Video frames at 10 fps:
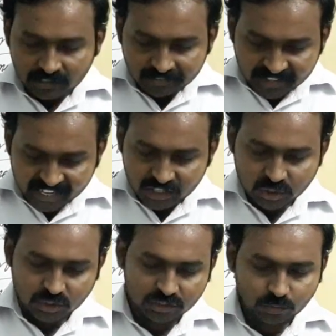
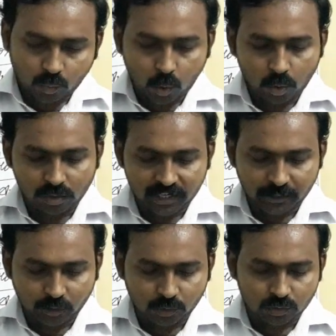next only
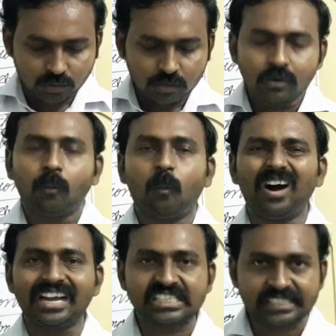to
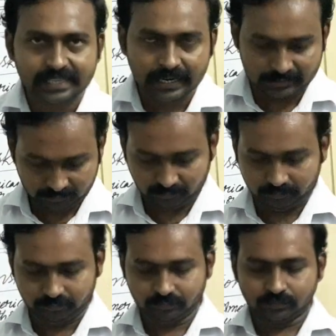Warsaw,
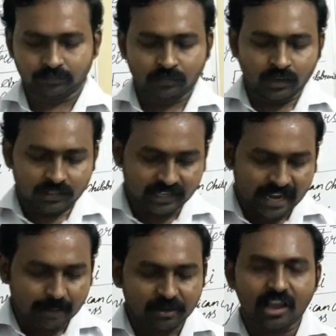the
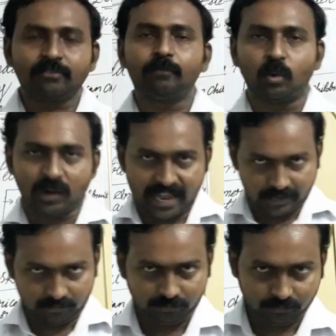capital of Poland.